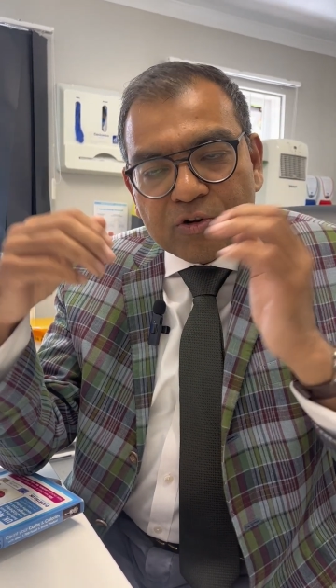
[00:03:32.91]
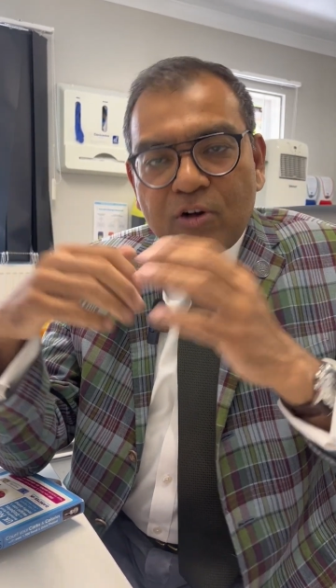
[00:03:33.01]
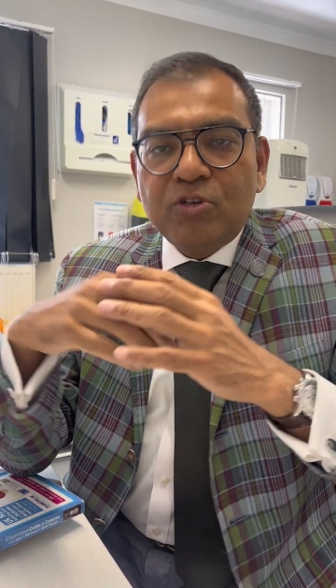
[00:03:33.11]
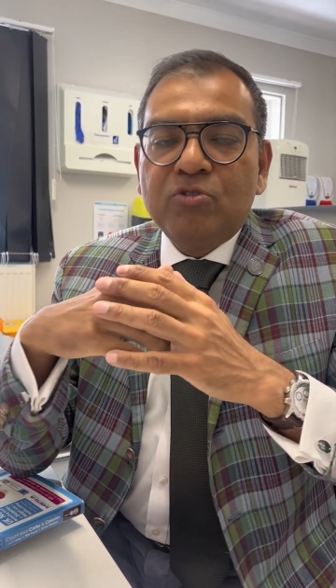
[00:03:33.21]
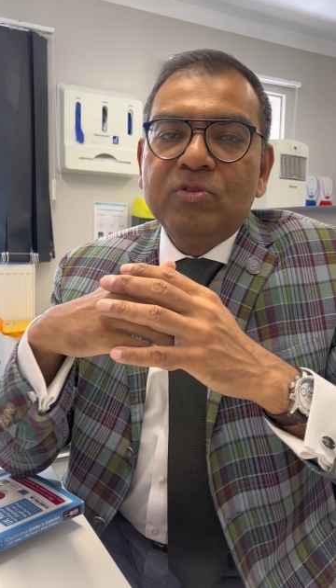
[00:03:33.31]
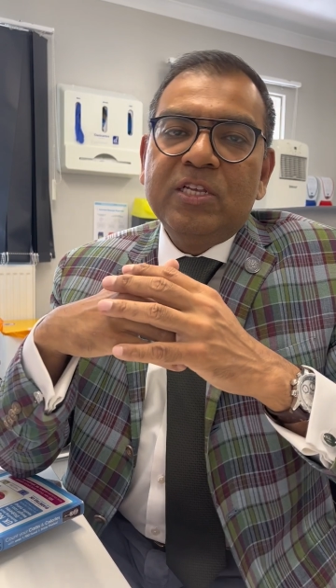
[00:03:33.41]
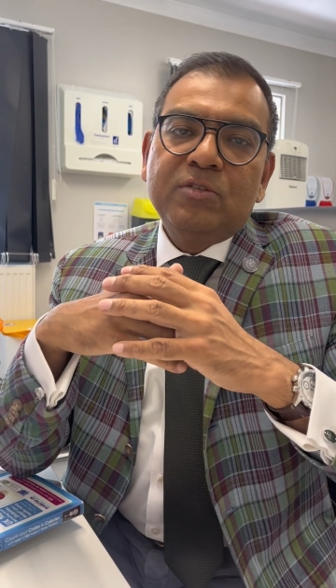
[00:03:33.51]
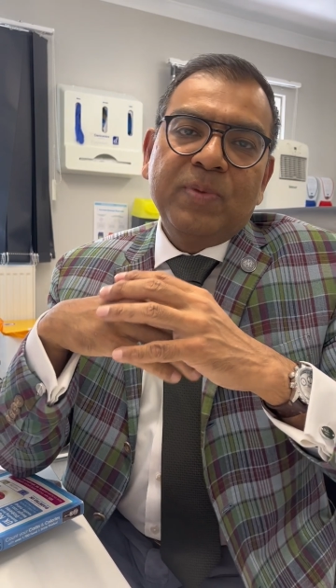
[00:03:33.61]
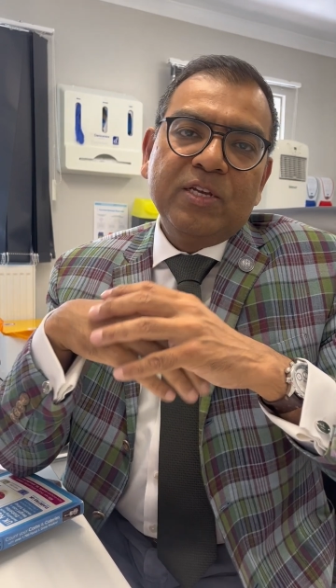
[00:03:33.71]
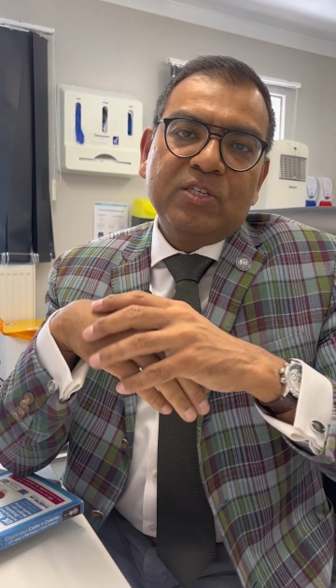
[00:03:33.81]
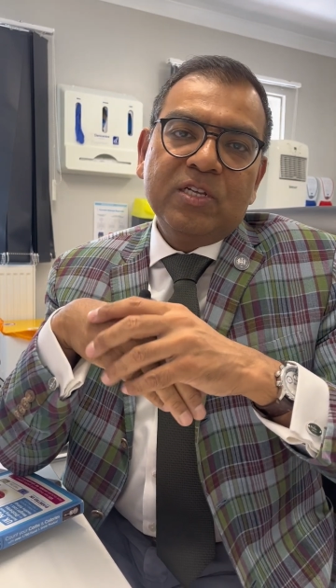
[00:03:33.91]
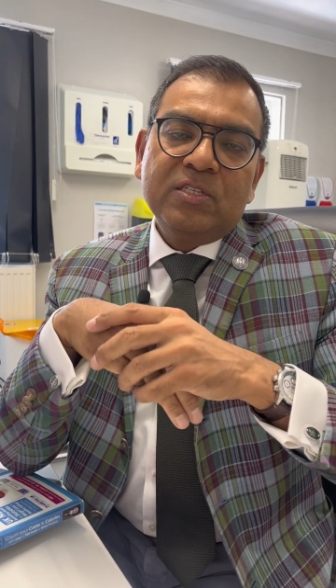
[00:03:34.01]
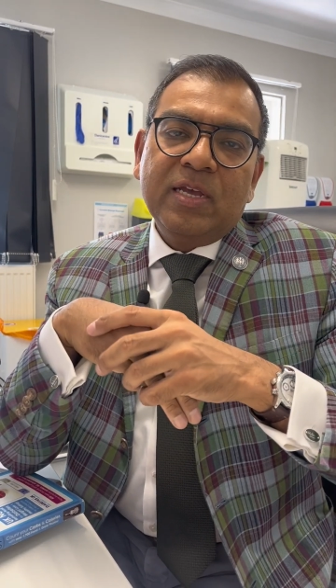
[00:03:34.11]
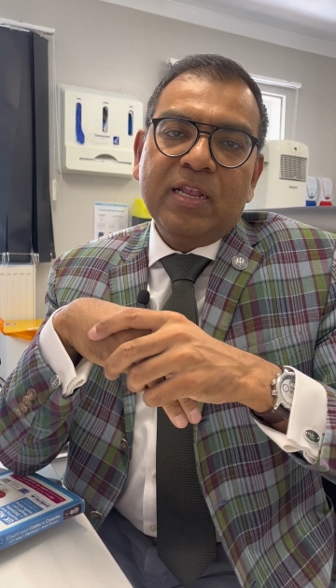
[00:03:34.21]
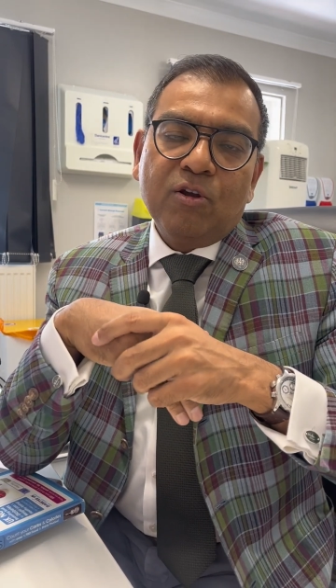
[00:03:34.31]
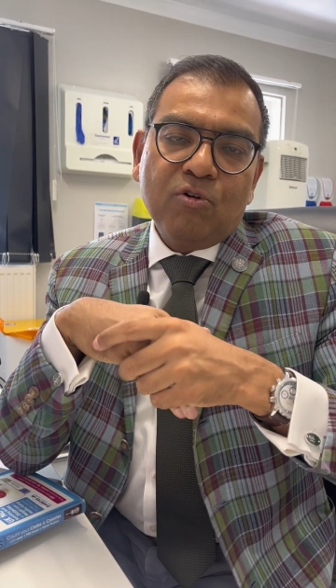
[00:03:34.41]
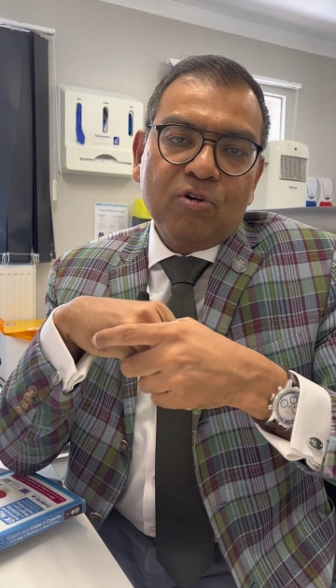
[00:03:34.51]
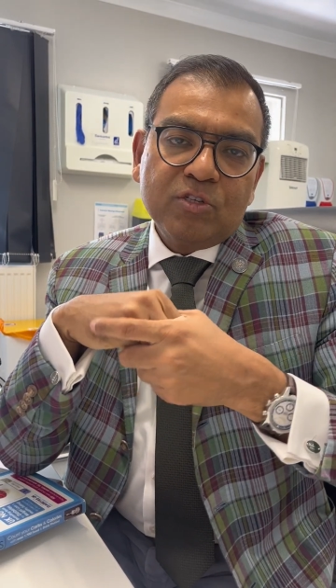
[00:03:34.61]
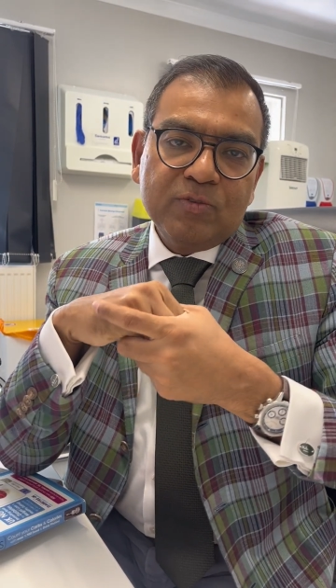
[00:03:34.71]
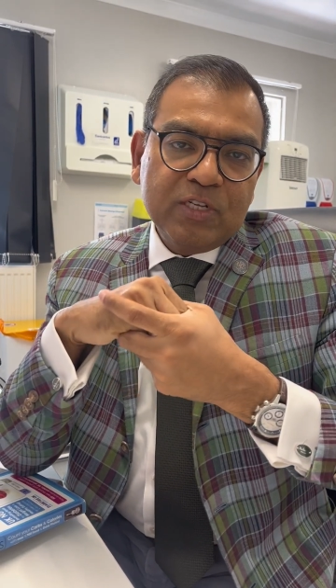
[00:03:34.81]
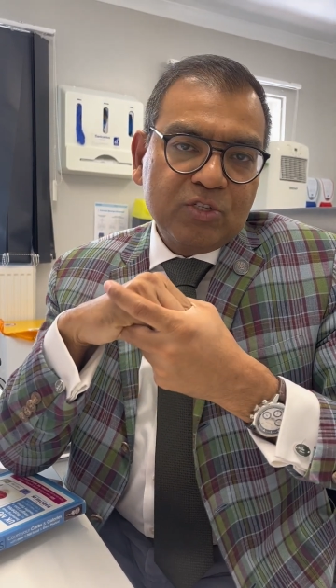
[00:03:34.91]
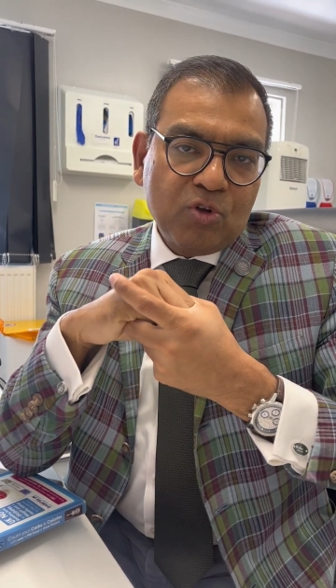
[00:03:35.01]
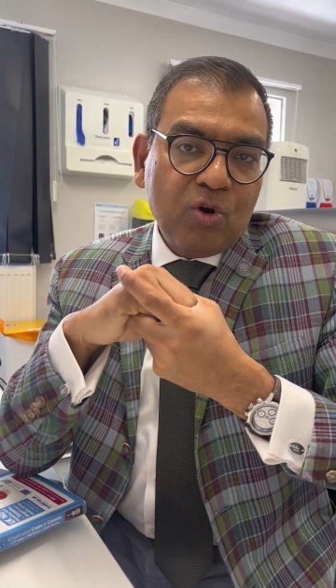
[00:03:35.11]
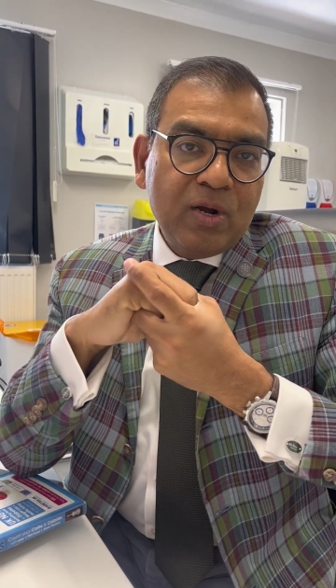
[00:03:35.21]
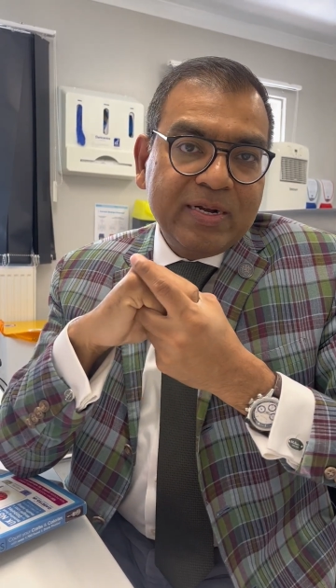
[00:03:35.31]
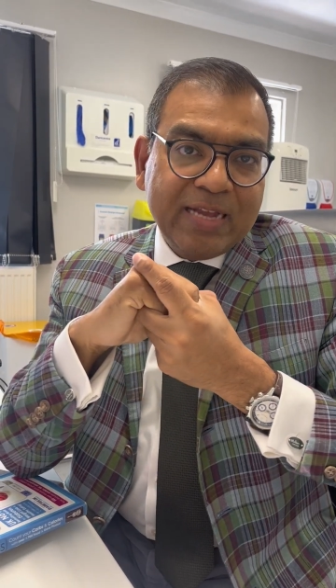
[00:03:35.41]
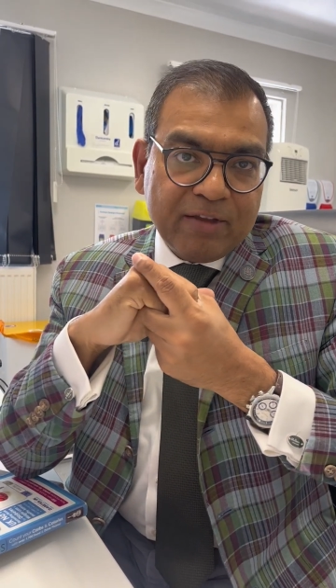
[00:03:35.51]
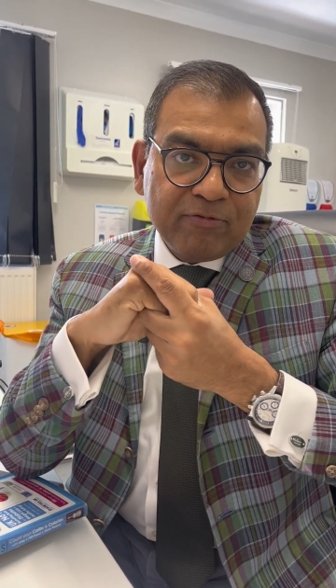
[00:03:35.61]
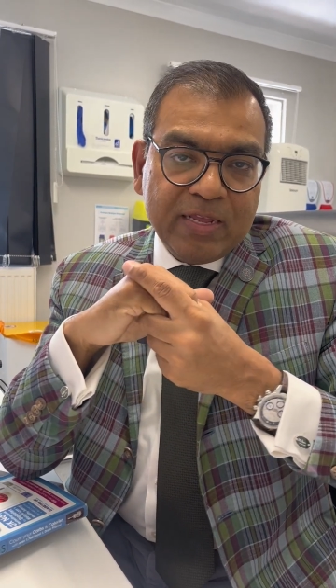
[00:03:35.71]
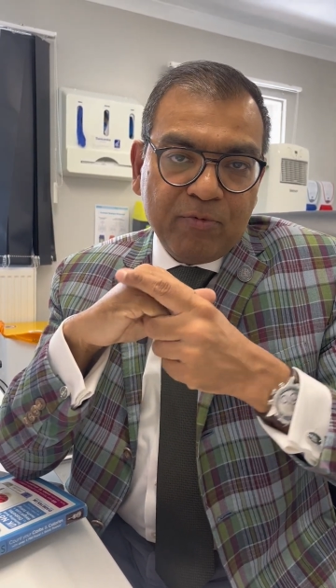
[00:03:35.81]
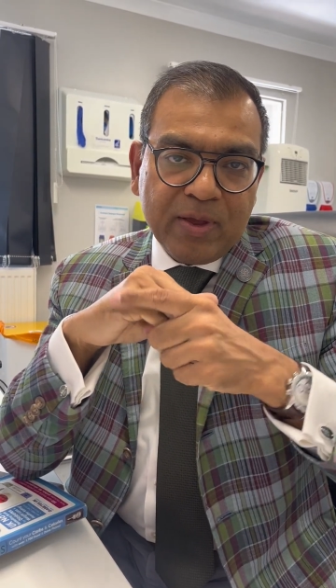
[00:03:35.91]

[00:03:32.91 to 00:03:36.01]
taught to these patients in a course which is called Daphne,